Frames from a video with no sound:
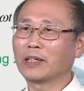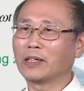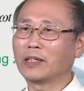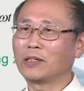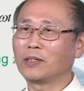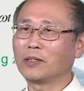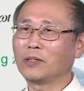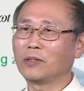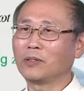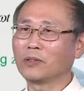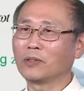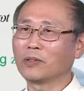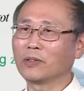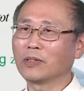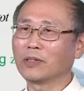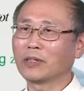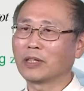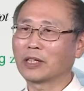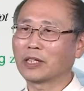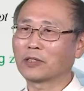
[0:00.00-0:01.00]

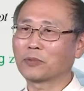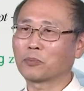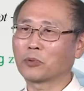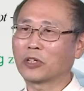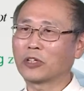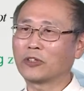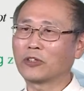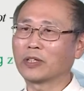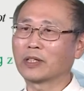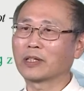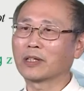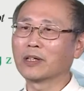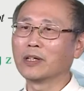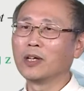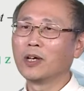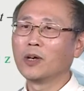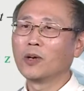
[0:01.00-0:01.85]
into the expression.